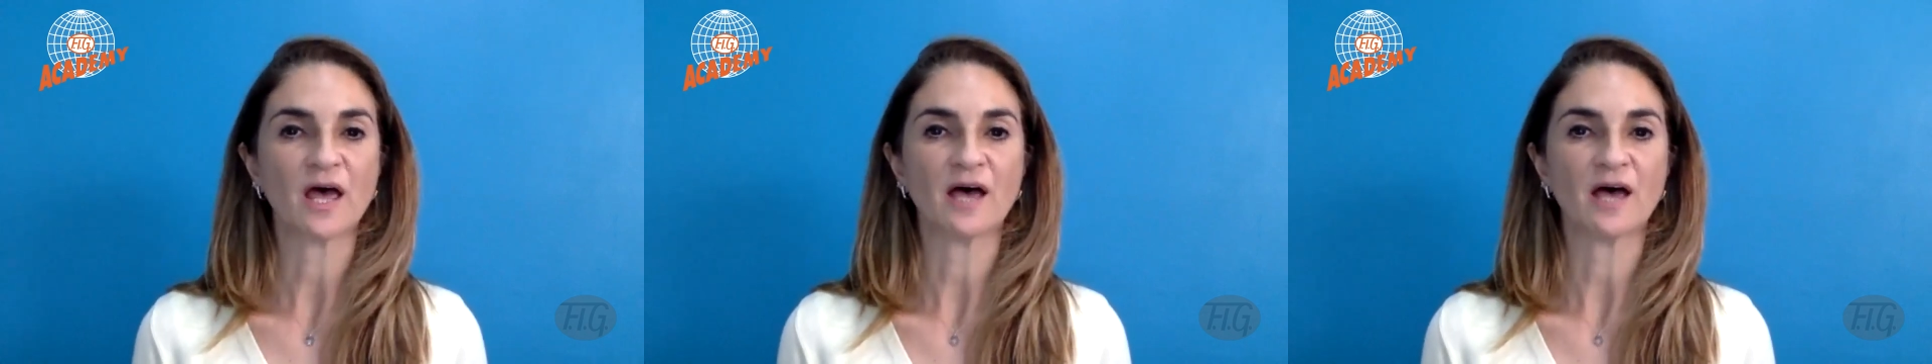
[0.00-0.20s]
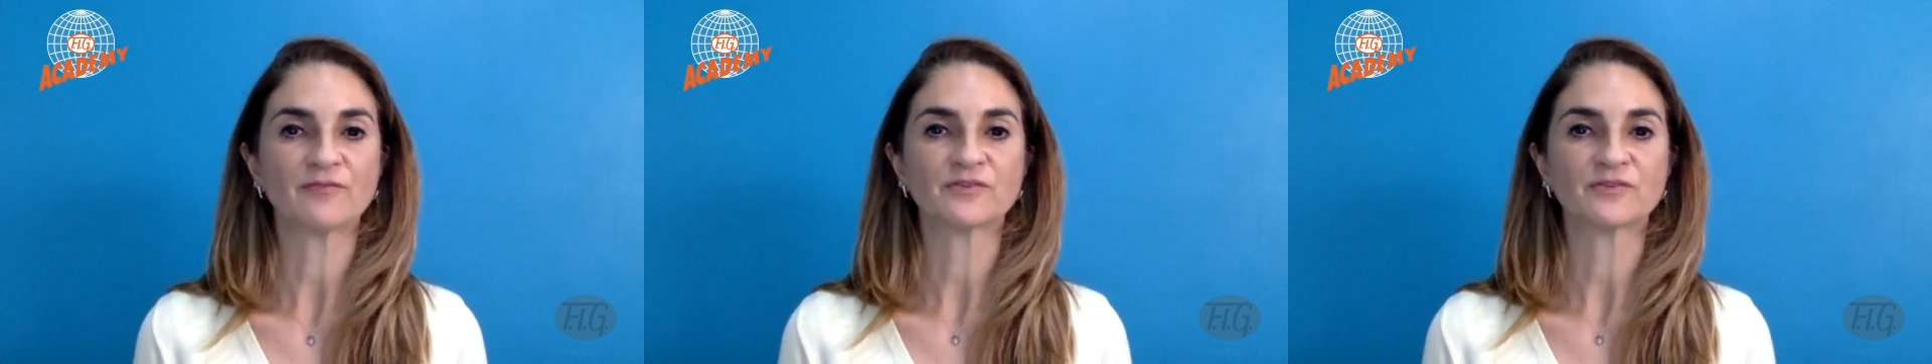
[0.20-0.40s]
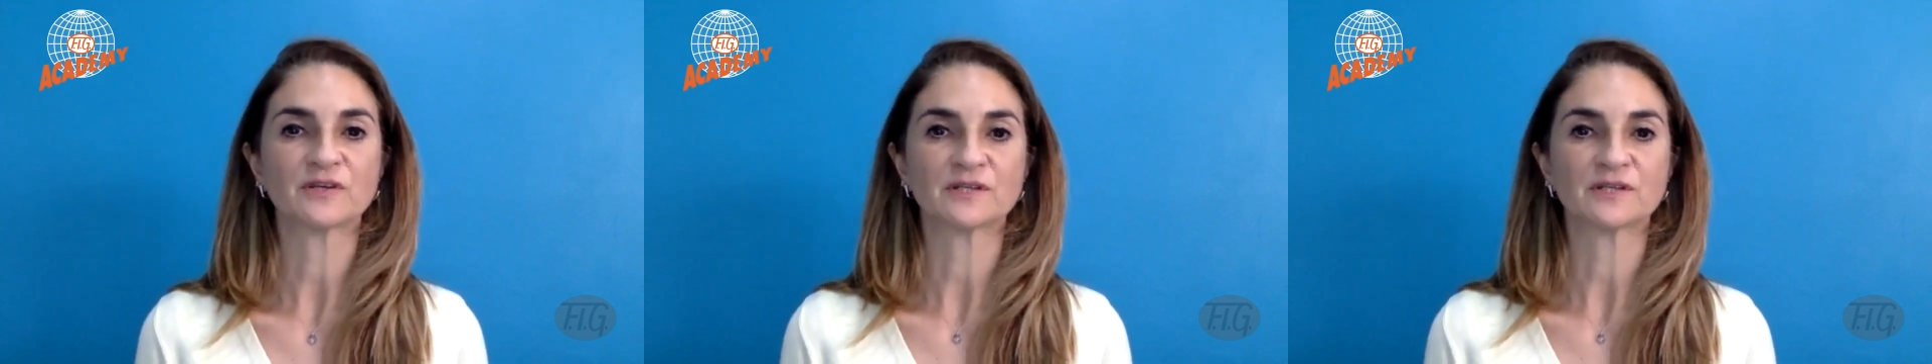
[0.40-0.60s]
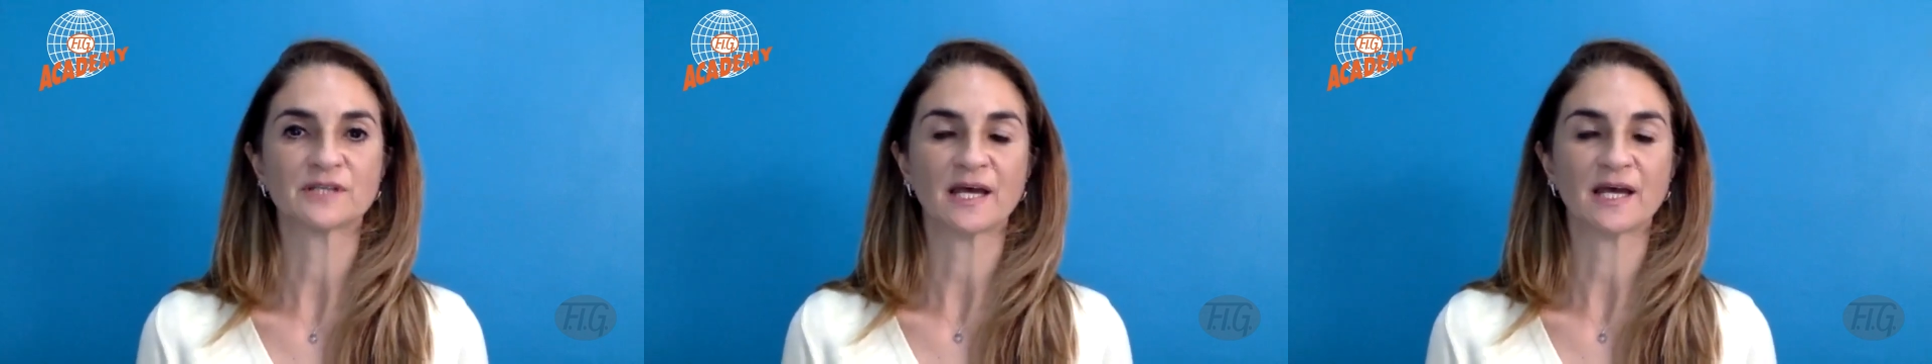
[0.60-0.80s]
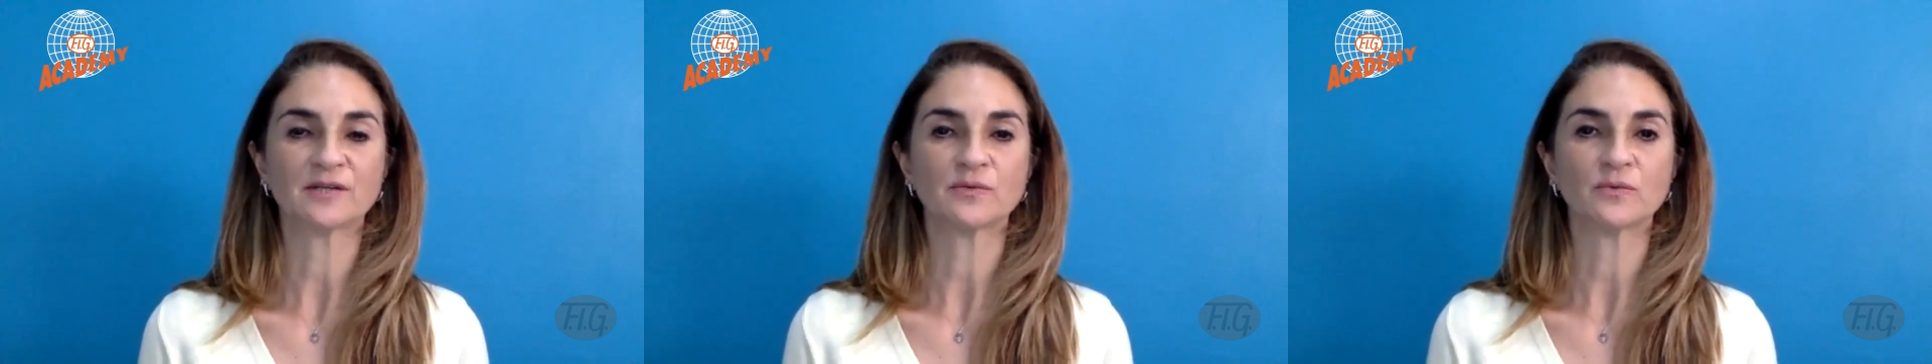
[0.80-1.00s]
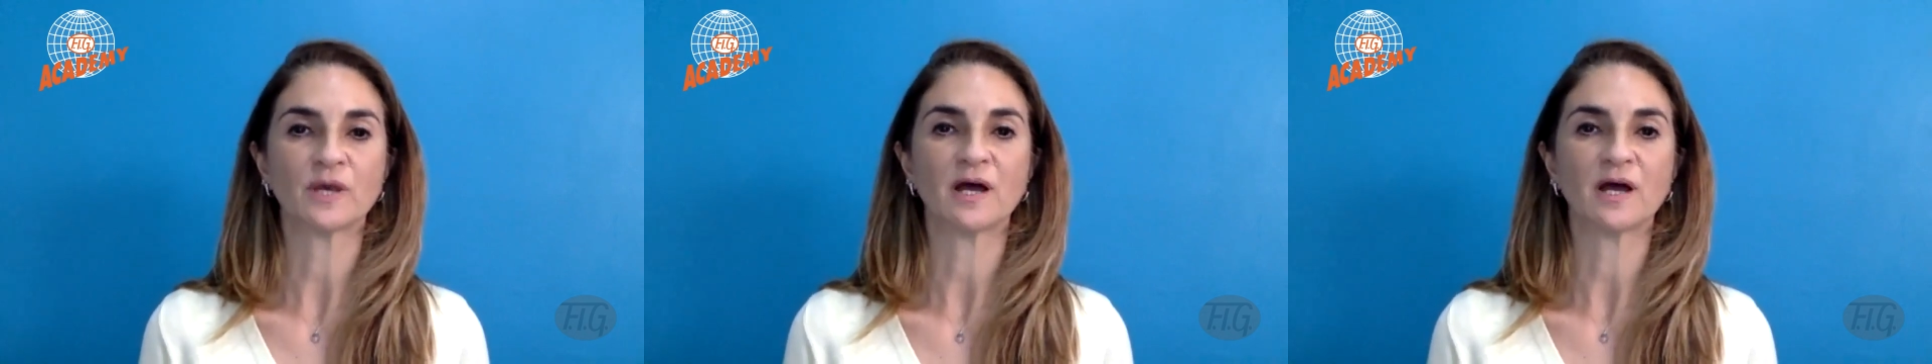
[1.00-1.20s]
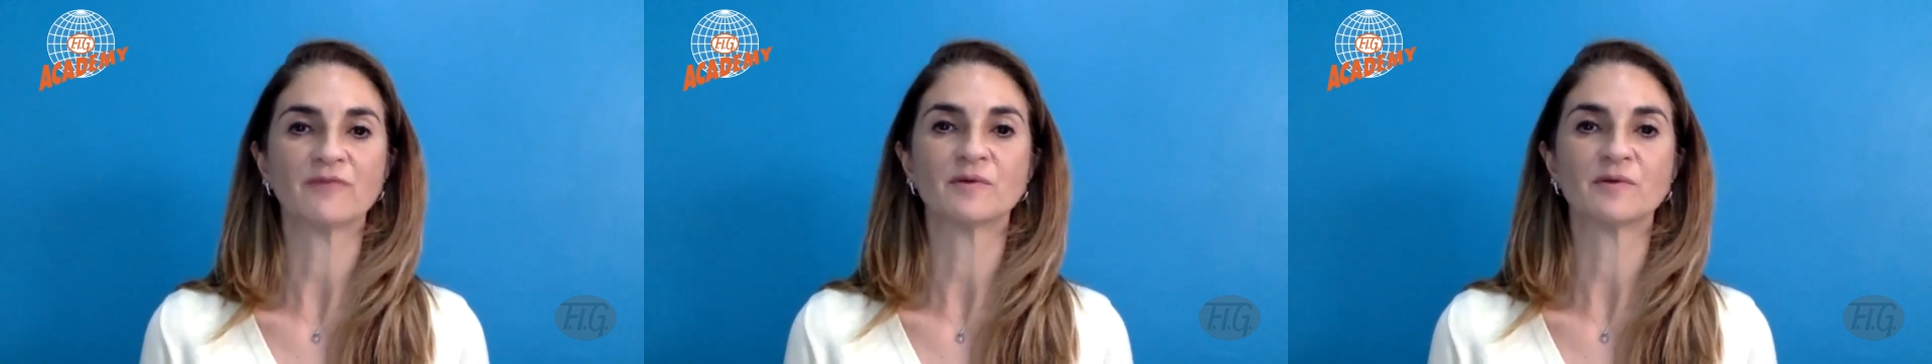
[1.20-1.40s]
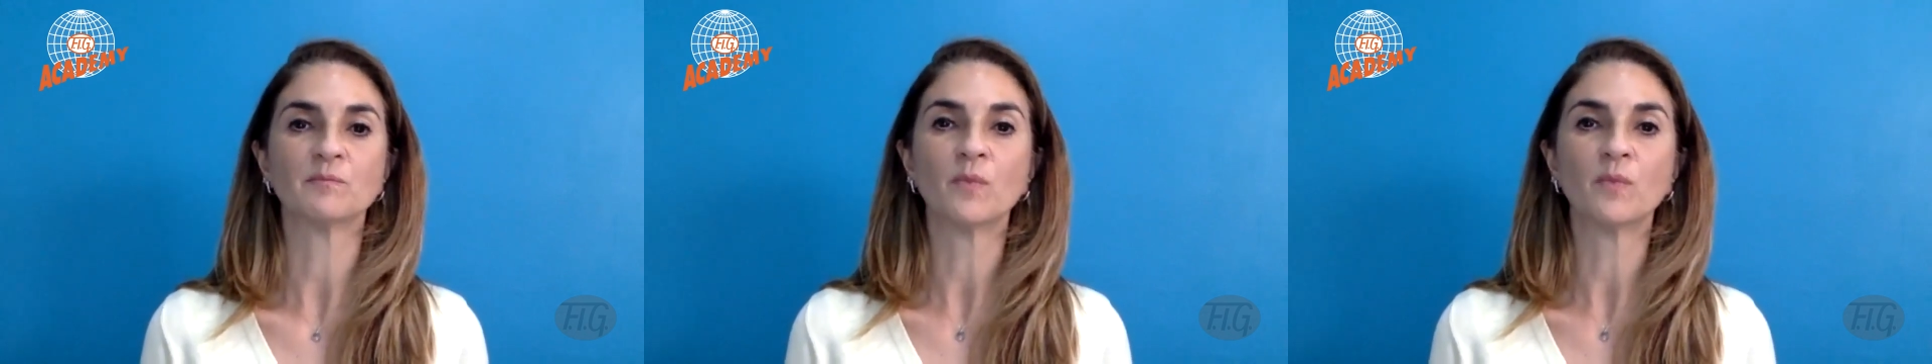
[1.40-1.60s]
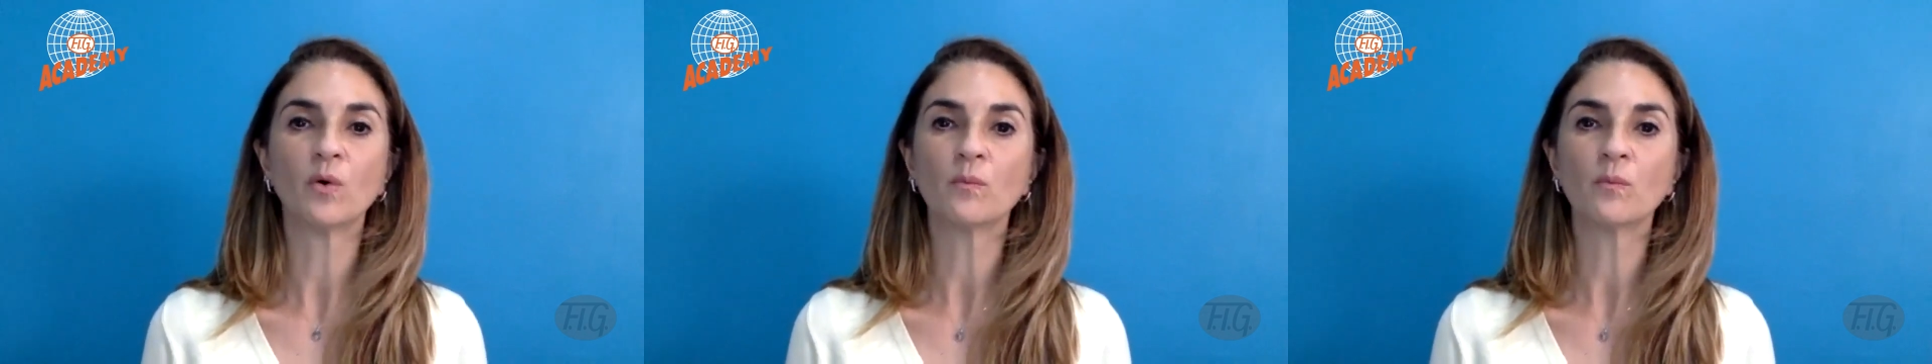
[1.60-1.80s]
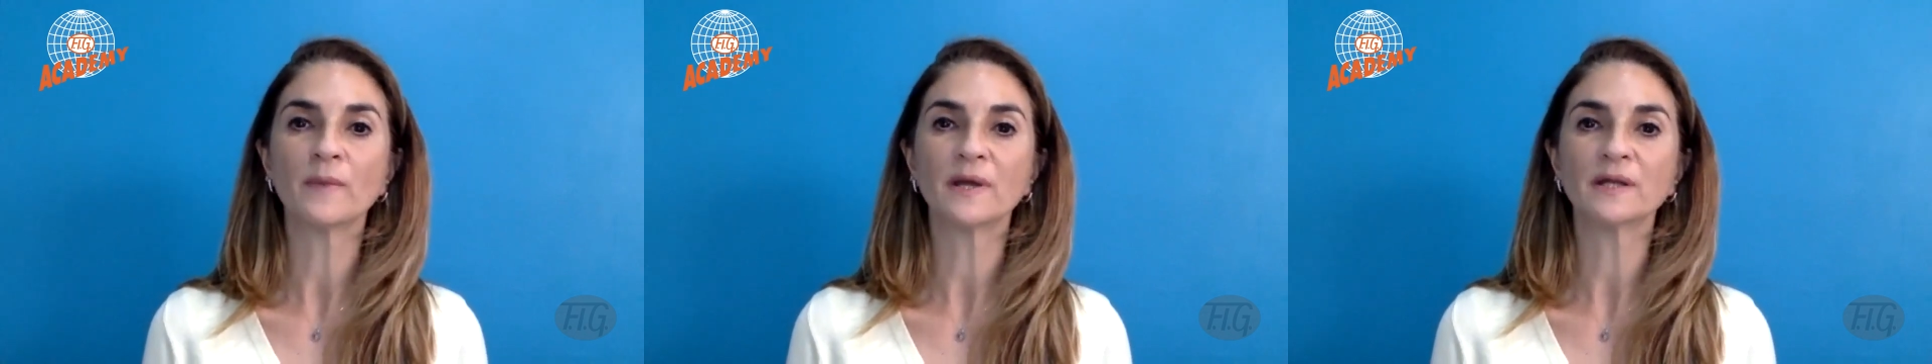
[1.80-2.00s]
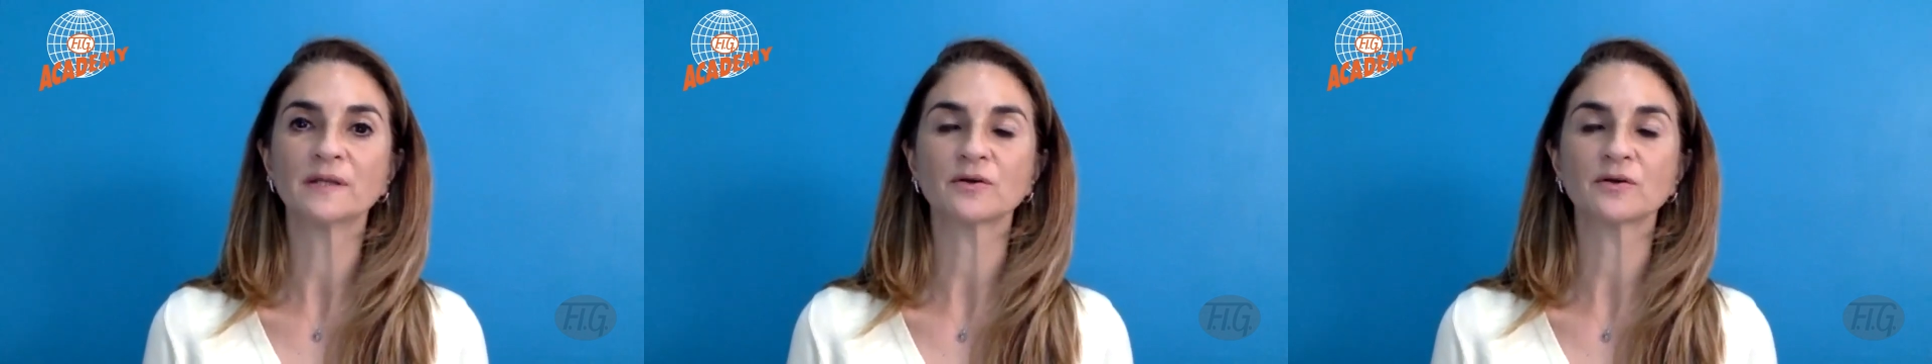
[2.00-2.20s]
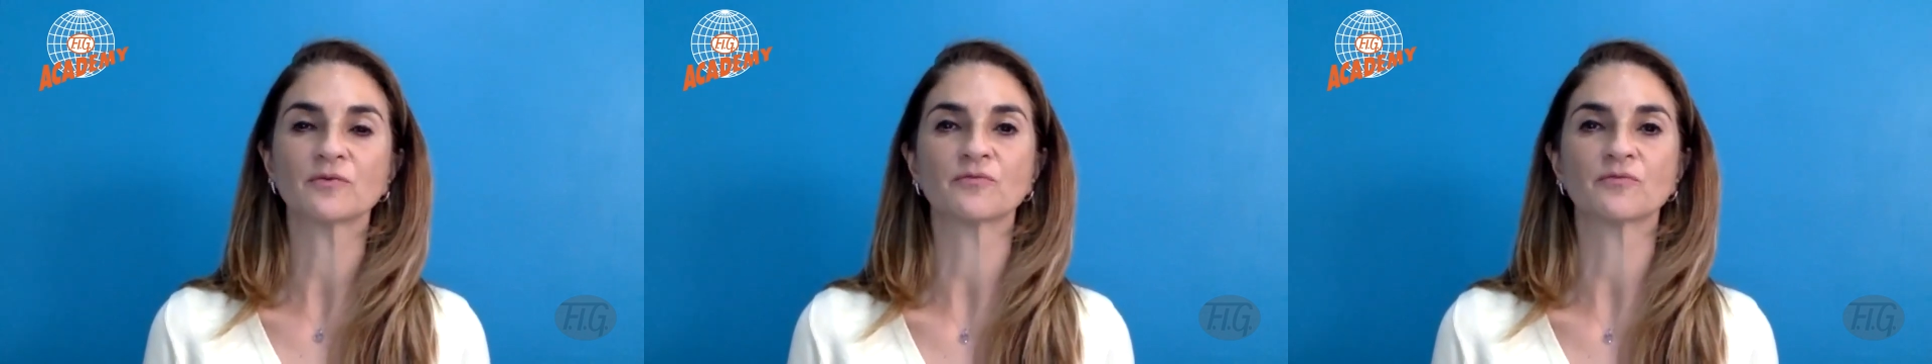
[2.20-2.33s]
After that, we have a moment